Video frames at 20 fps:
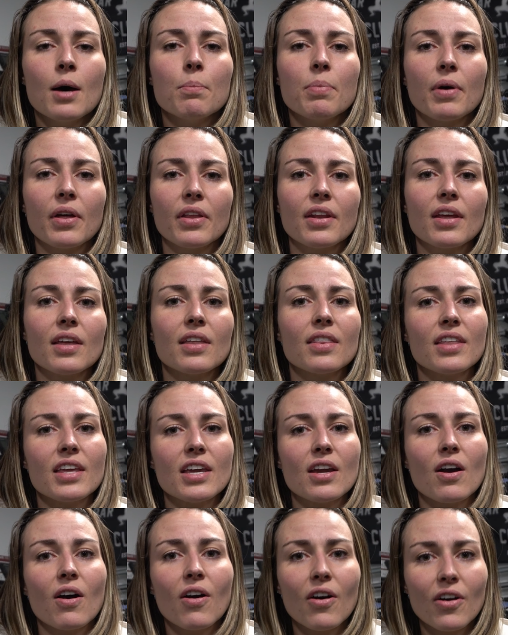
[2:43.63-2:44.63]
But
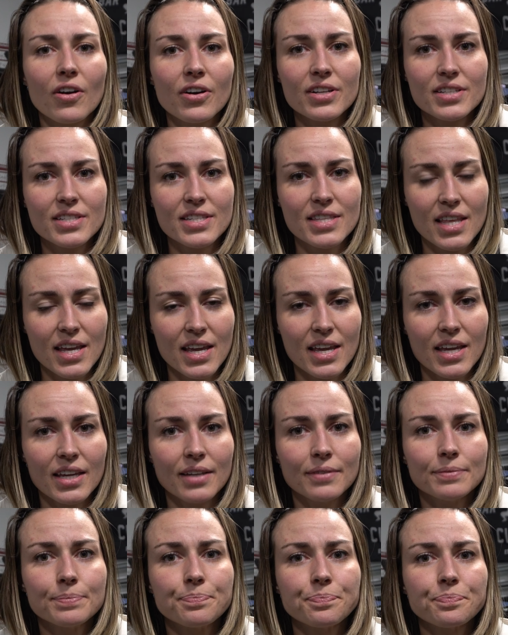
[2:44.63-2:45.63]
the hardest thing